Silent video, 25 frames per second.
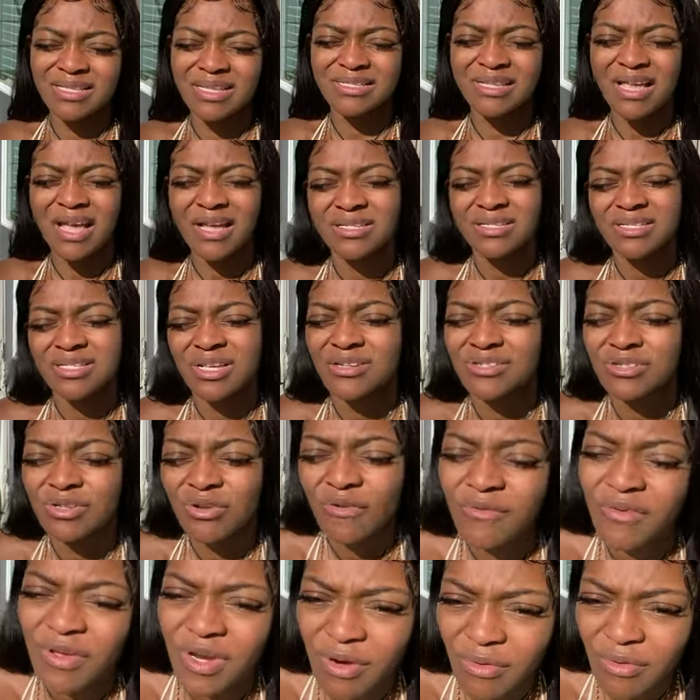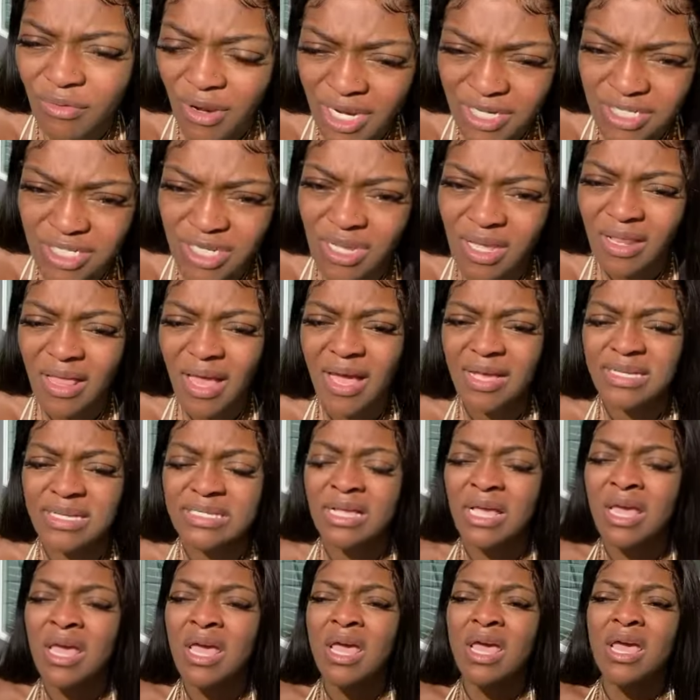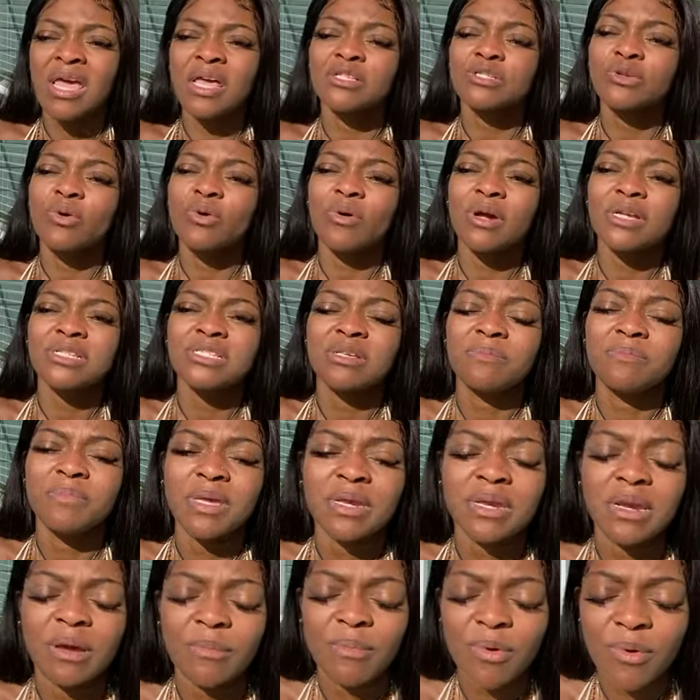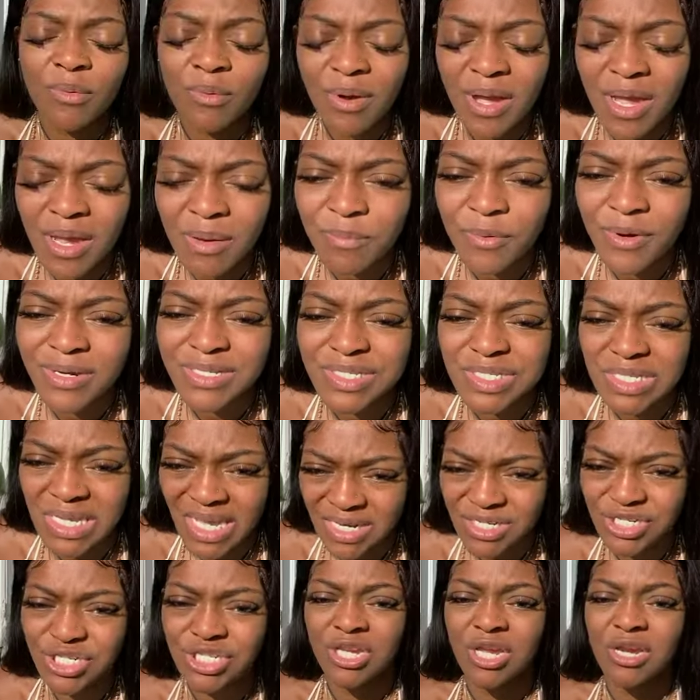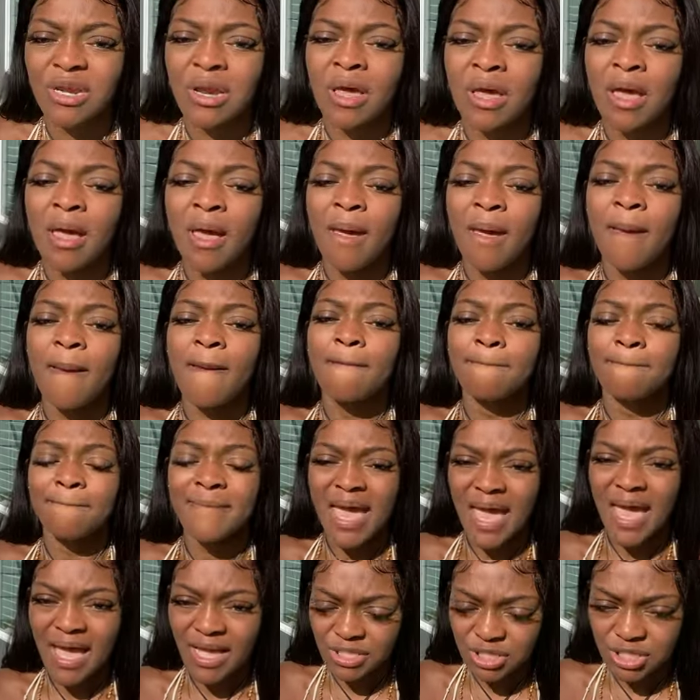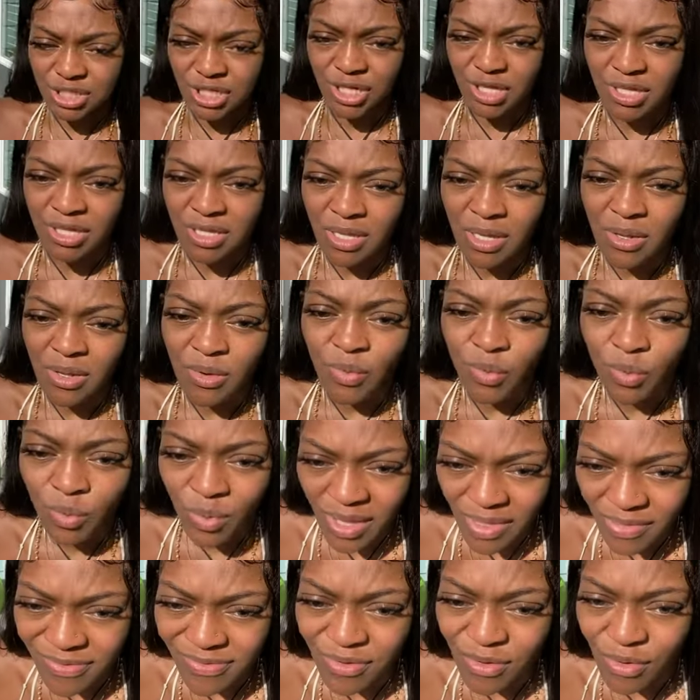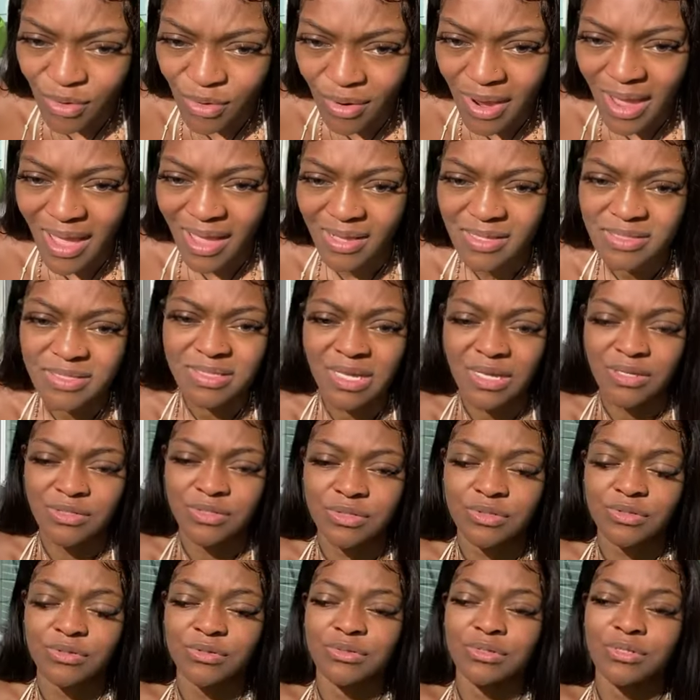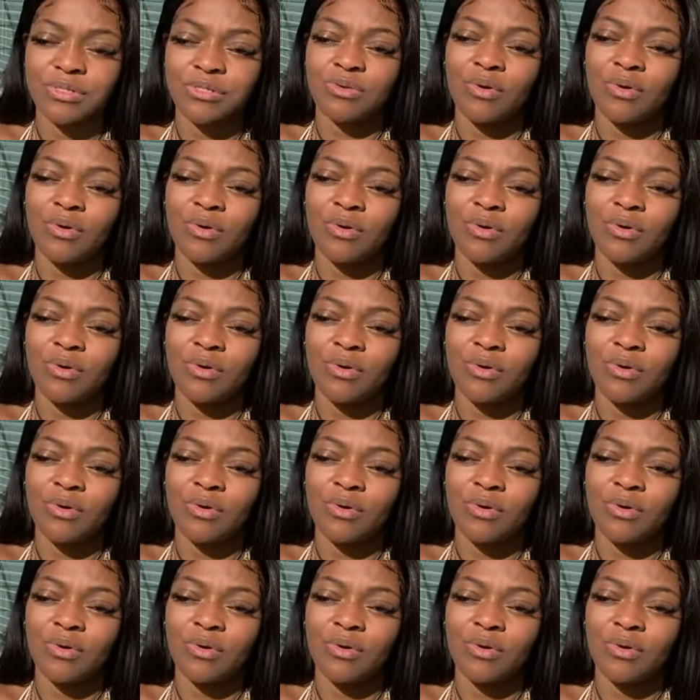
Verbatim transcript: This ancestor veneration class is going to be #1, protection magic with your ancestors.